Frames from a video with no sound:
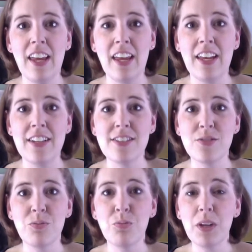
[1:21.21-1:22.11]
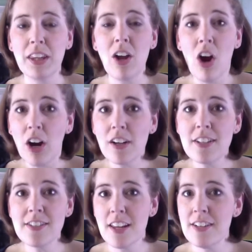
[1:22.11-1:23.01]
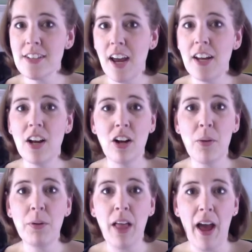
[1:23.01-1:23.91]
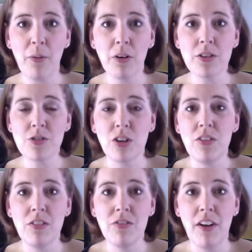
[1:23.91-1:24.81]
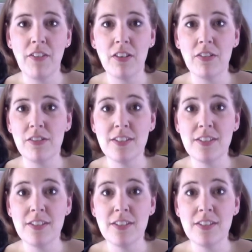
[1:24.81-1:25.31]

It's really hard to set aside a couple hours or even five or